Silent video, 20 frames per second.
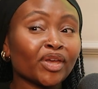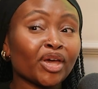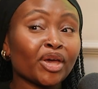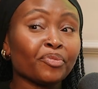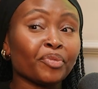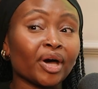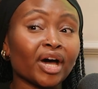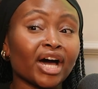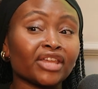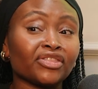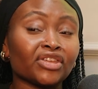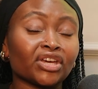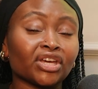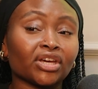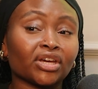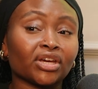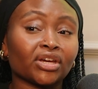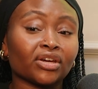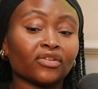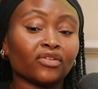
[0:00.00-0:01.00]
But I
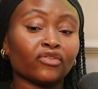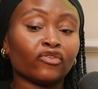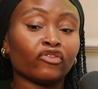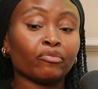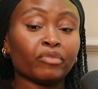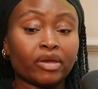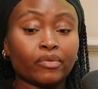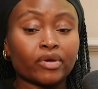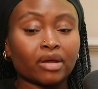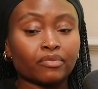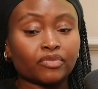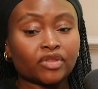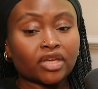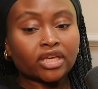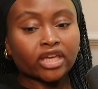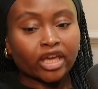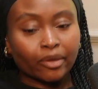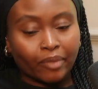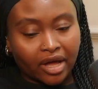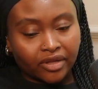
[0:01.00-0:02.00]
think for me, when I'm
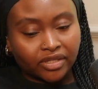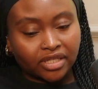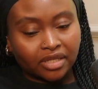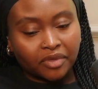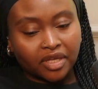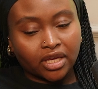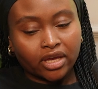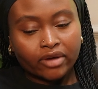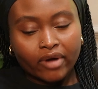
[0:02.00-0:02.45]
thinking about it and thinking,